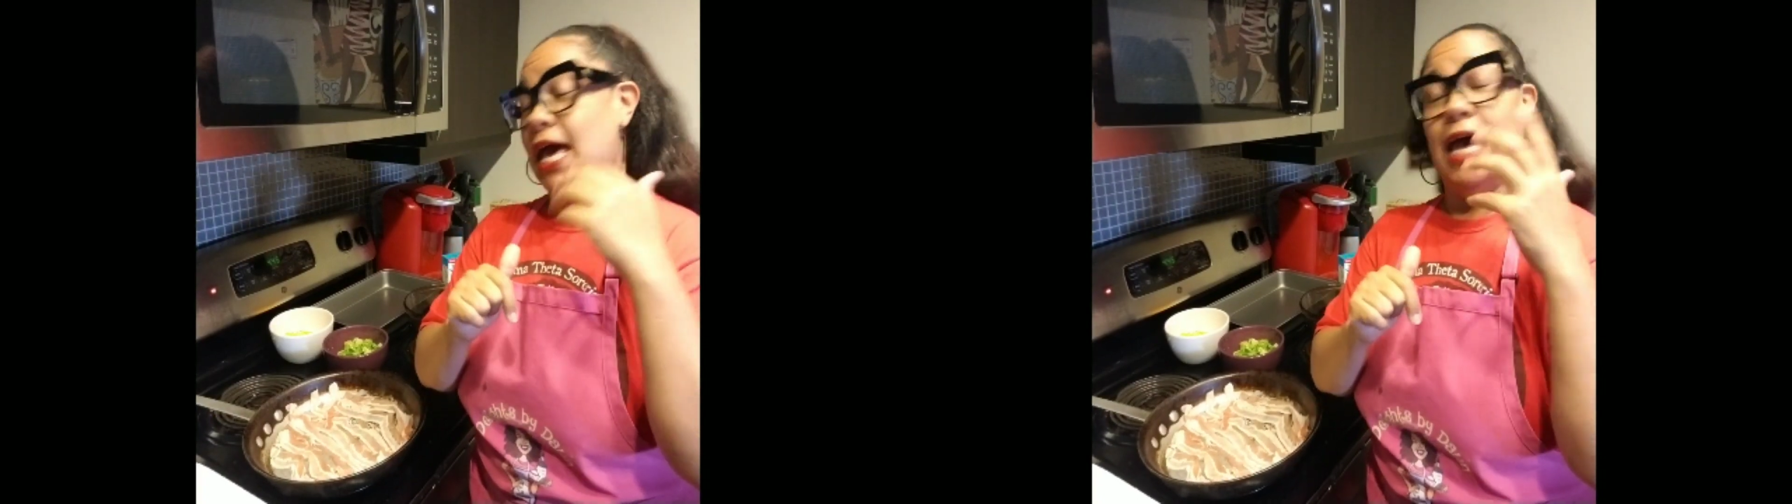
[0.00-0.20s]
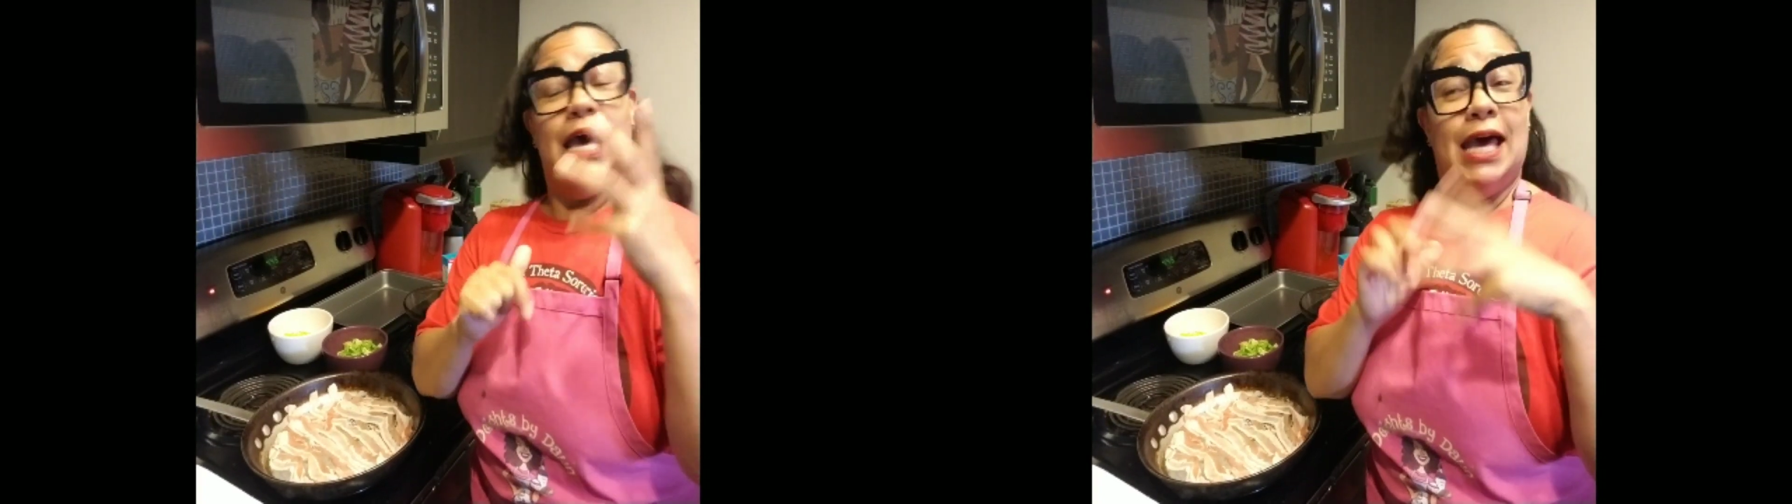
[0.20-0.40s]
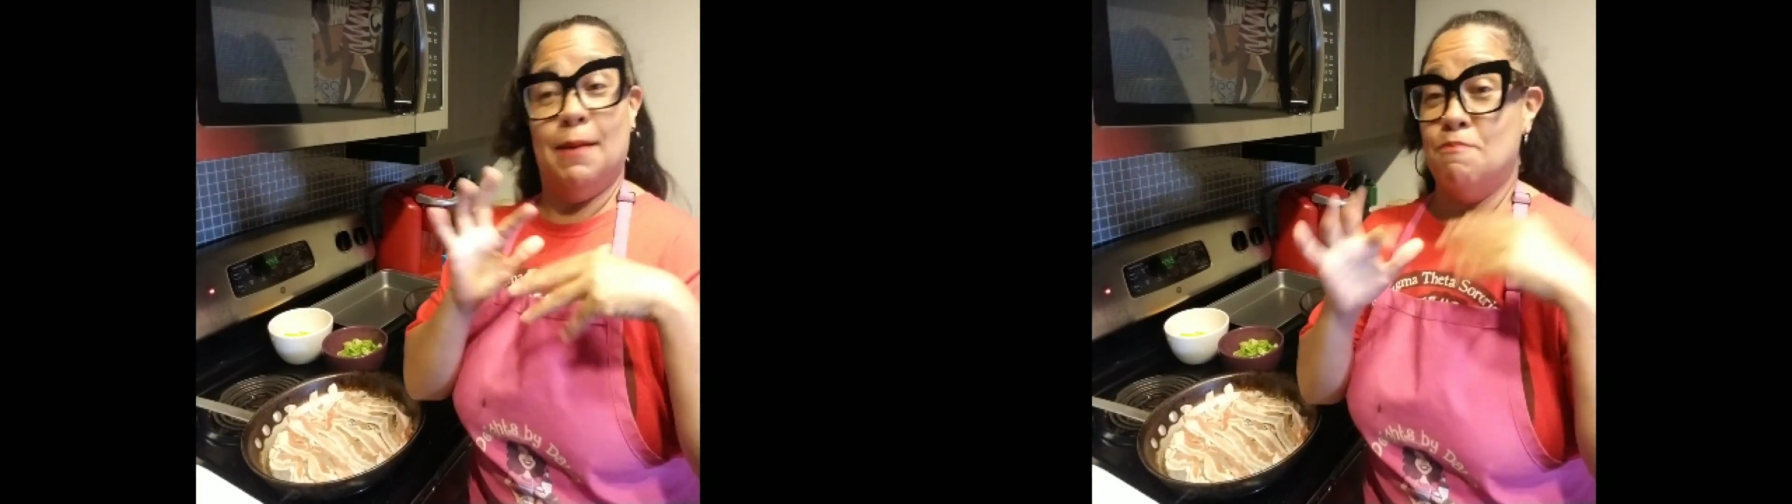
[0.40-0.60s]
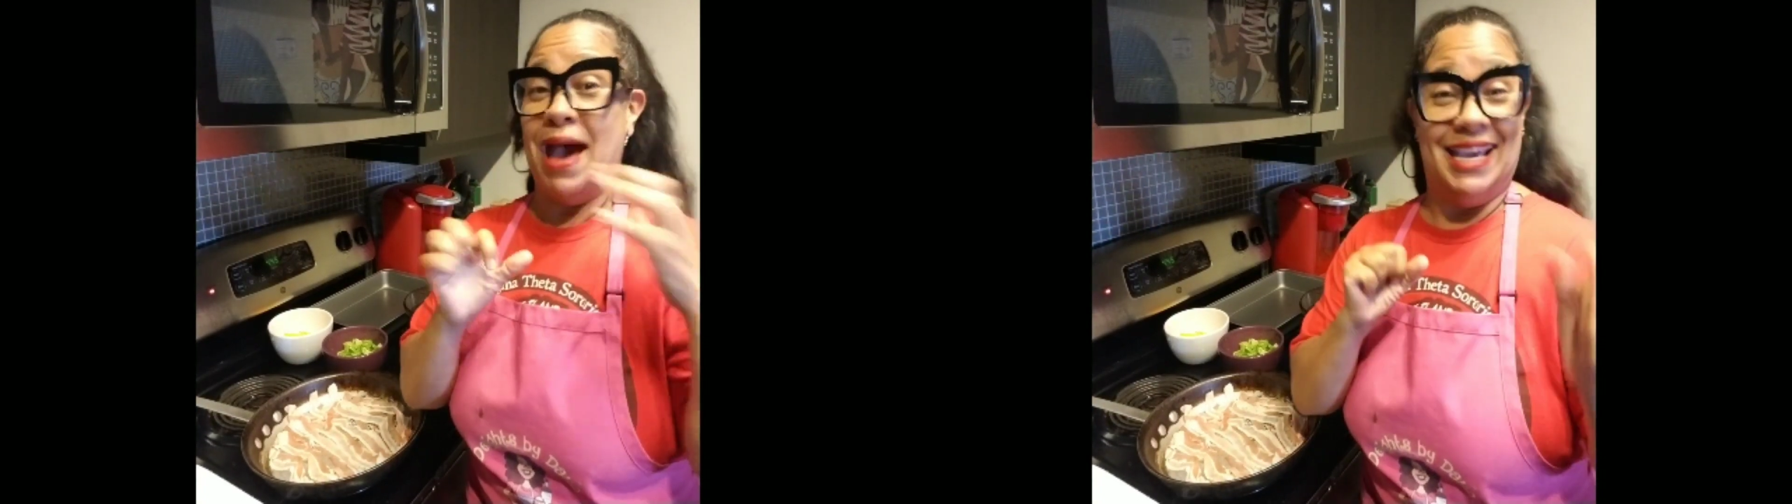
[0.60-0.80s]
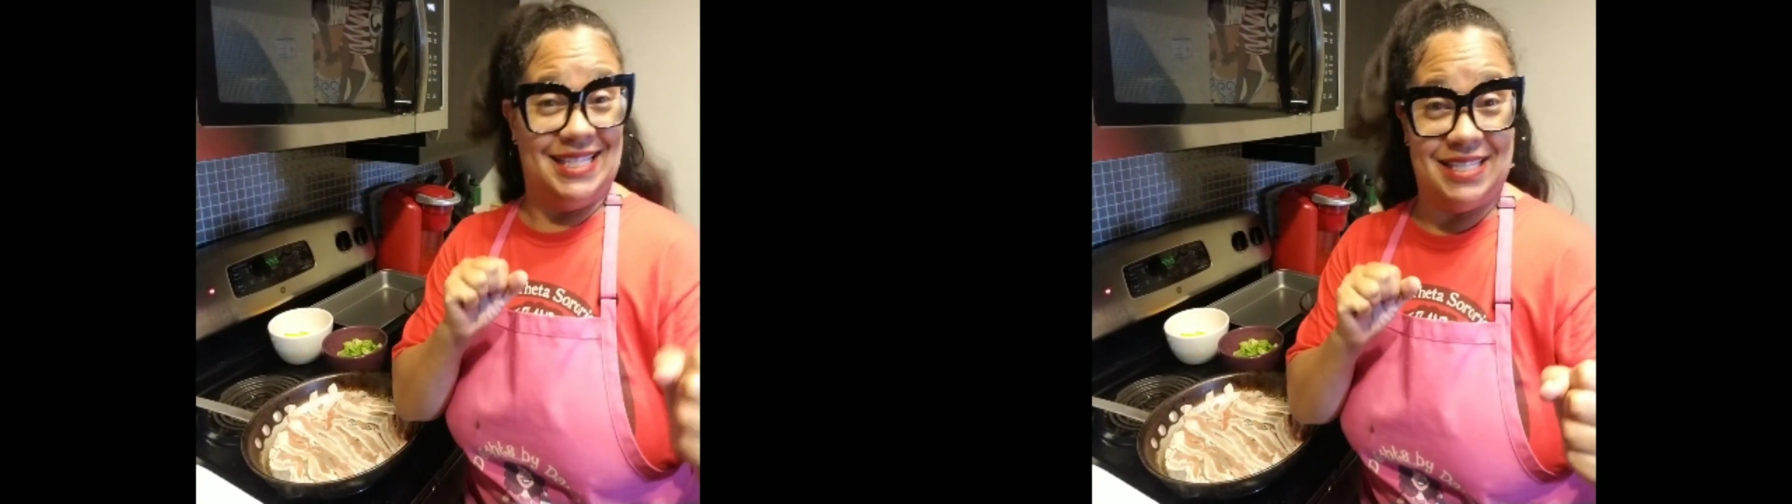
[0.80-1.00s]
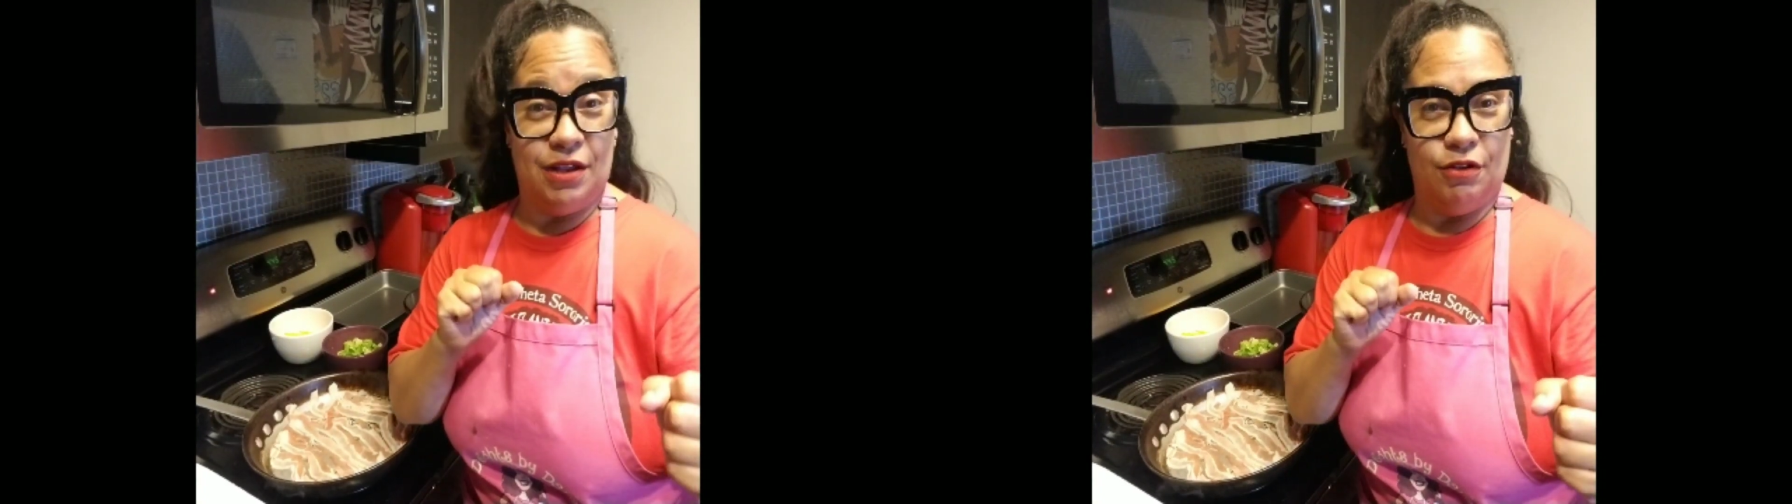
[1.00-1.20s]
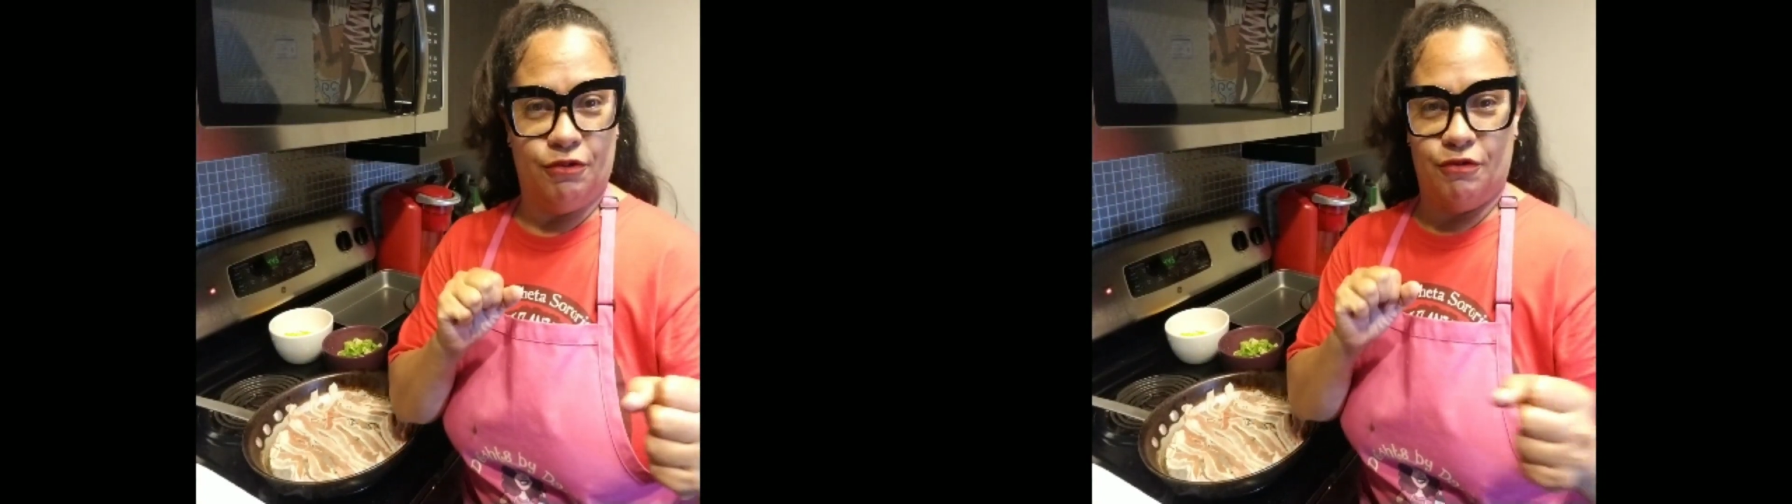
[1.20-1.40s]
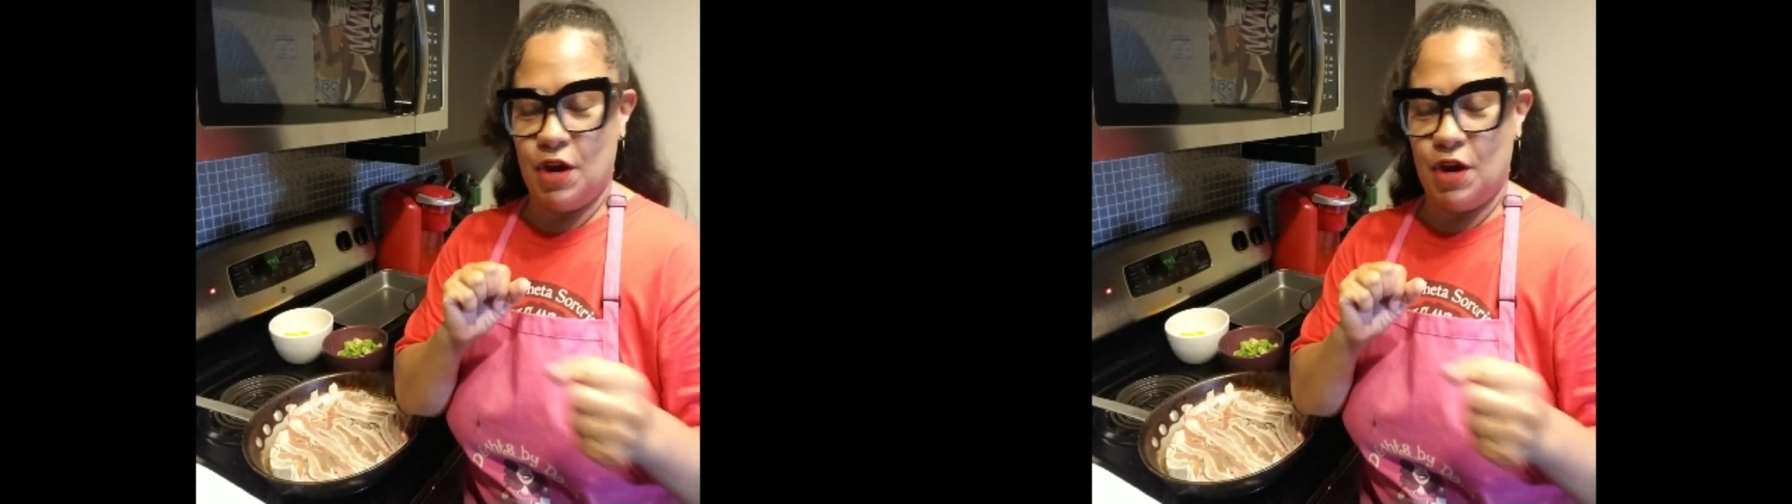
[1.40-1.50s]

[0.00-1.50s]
by itself.